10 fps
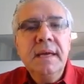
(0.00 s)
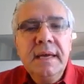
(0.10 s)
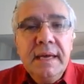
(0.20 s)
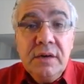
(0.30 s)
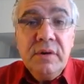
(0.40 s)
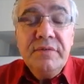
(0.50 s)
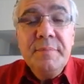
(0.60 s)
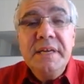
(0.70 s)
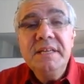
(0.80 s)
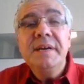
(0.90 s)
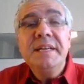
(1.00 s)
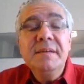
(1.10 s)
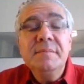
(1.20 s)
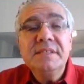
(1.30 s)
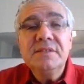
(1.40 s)
Hello everybody, my
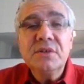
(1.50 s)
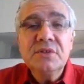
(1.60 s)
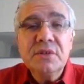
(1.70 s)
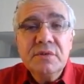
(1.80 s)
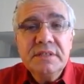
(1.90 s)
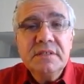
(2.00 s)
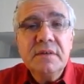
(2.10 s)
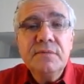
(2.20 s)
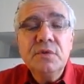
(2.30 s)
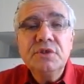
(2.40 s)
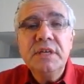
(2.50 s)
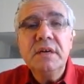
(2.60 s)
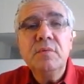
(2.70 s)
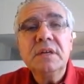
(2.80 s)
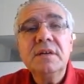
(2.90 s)
name is Dr. Christophe
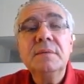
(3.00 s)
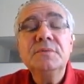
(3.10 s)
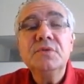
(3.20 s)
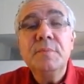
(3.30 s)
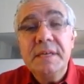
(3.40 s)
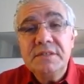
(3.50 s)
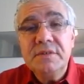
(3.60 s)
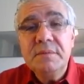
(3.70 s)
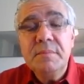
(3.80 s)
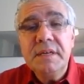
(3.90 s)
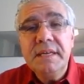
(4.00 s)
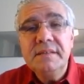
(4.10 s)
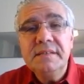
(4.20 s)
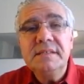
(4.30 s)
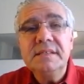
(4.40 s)
Fauger. Welcome to Mastering Money.
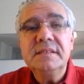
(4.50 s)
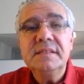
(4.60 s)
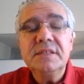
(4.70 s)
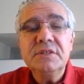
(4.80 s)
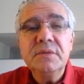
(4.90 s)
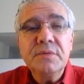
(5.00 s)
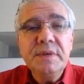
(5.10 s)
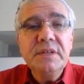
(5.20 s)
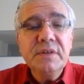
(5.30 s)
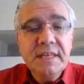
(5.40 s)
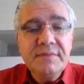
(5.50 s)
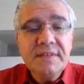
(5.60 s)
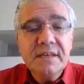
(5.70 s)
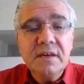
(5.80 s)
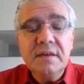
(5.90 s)
This is session 3, the gift
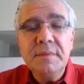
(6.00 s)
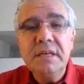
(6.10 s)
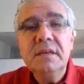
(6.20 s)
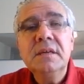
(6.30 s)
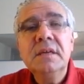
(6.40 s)
economy.